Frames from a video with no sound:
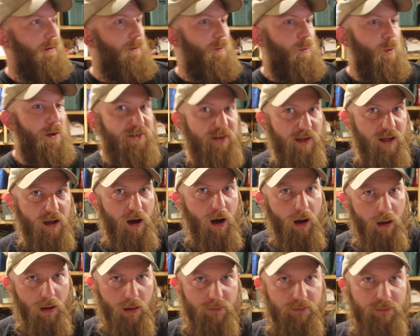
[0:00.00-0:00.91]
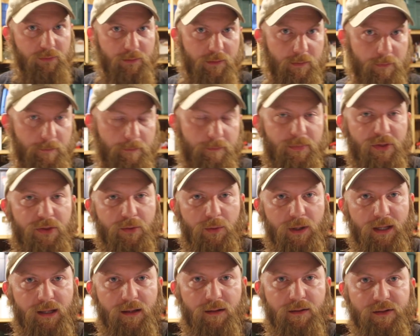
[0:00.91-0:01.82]
What's it cost?
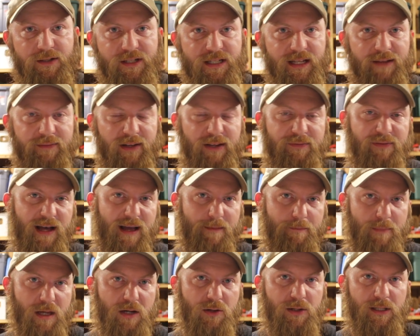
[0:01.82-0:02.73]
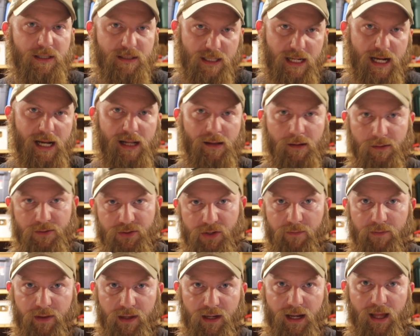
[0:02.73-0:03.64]
$375 million
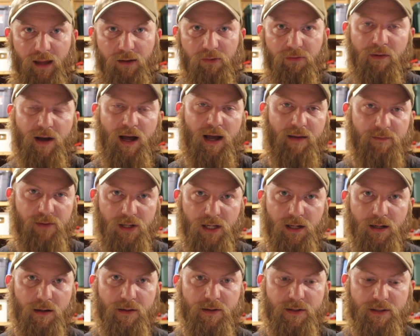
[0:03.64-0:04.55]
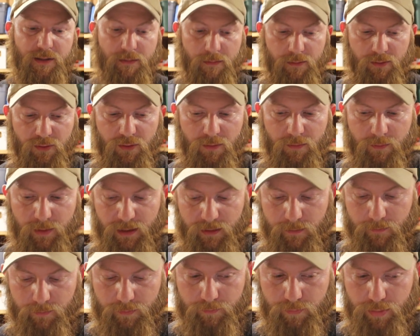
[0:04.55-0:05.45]
over the next 5 years to
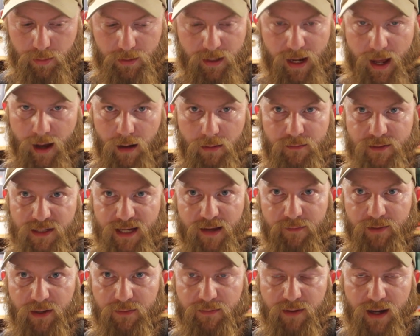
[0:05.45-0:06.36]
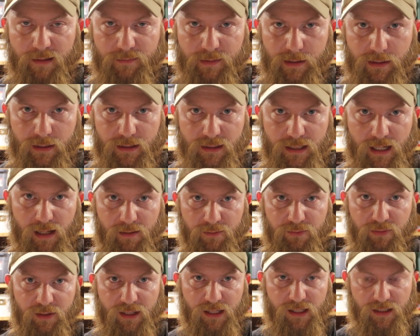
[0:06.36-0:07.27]
be put out, $75 million
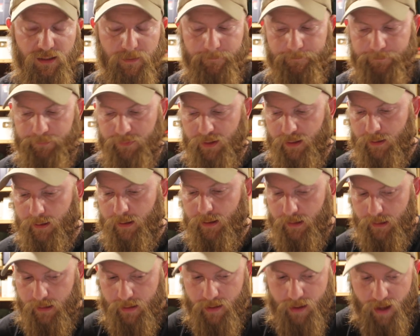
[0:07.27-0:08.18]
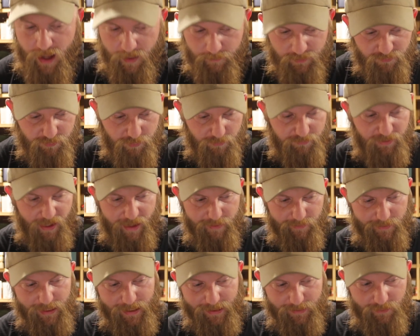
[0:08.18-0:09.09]
a year. How much was
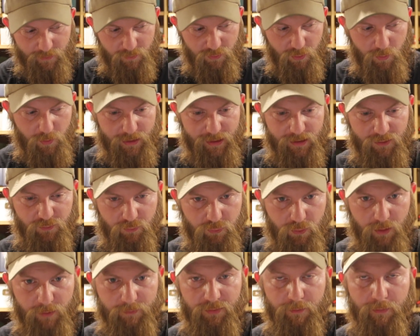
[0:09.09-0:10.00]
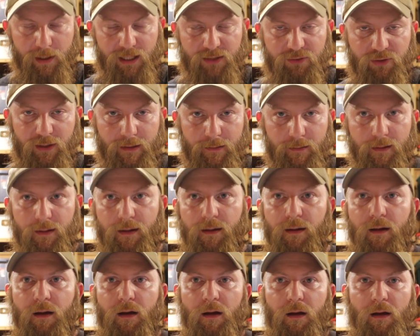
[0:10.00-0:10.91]
allocated to it in Trump's budget?
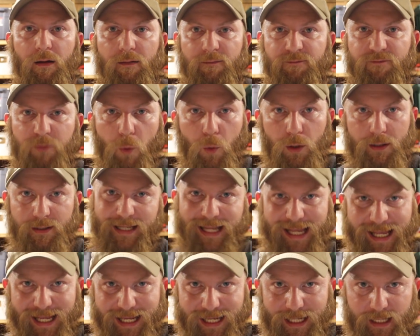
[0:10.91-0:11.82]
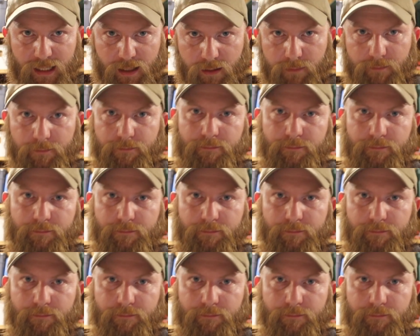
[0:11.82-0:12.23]
14.